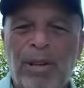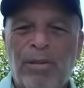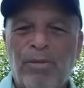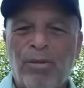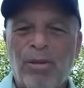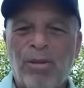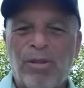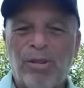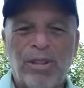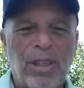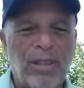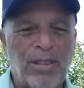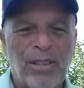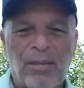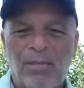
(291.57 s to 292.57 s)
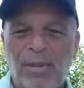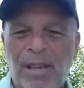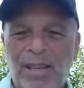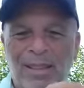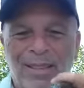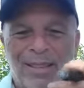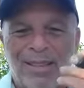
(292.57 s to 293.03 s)
Pete Rose says
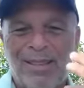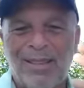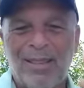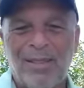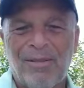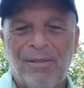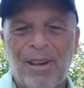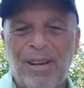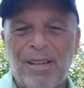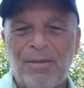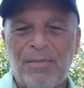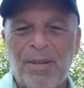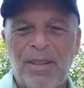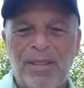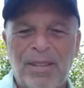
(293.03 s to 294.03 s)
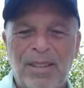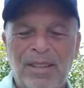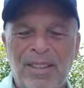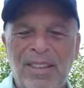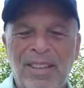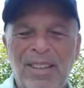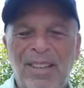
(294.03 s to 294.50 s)
something like, "This is the greatest
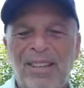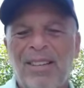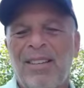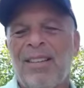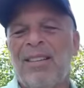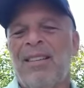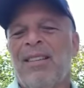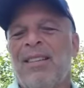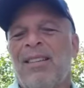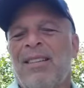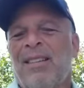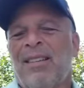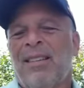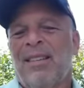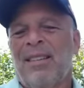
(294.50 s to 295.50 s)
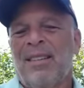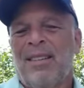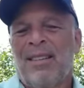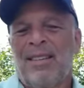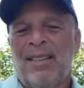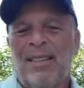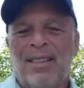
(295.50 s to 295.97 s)
pizza, isn't it?"
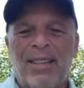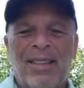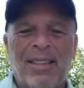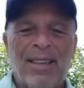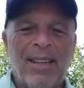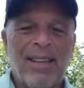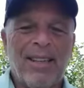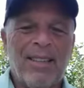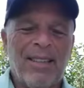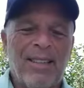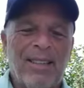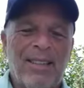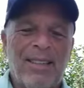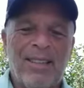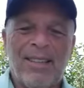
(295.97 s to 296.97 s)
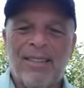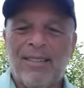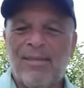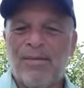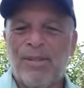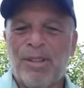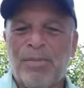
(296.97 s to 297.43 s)
And the kid
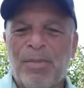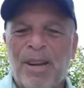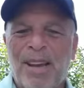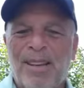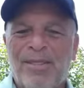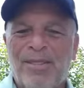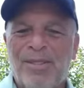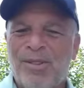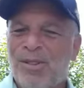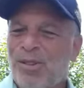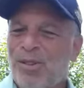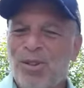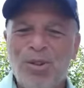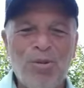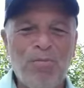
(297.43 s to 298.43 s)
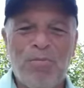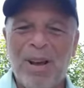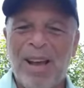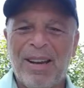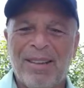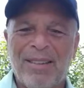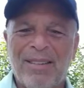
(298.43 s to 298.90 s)
responds, You
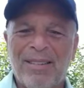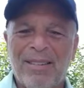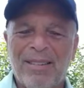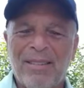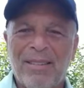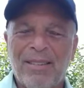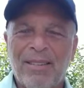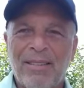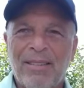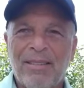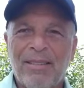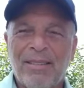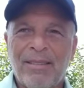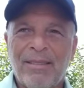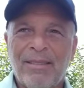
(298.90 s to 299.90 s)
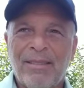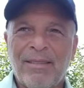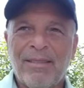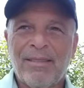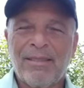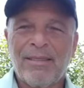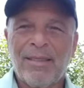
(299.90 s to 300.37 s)
bet.
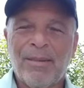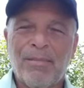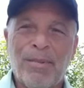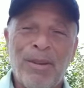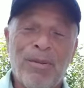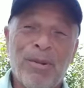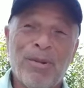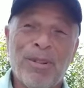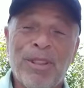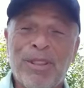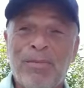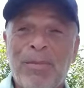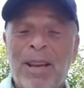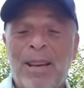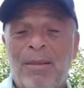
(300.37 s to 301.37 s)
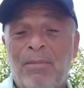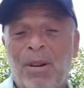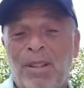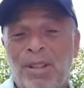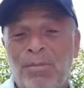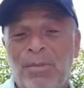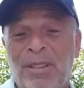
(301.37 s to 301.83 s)
And Pete Rose gets mad
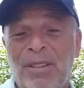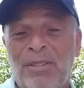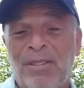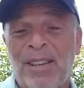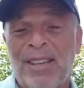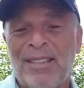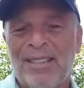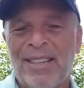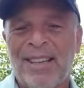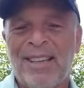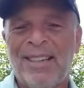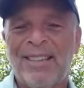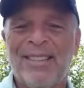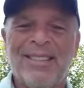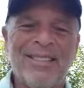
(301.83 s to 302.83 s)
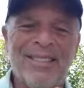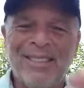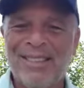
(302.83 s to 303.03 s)
and punches him in the face, get it?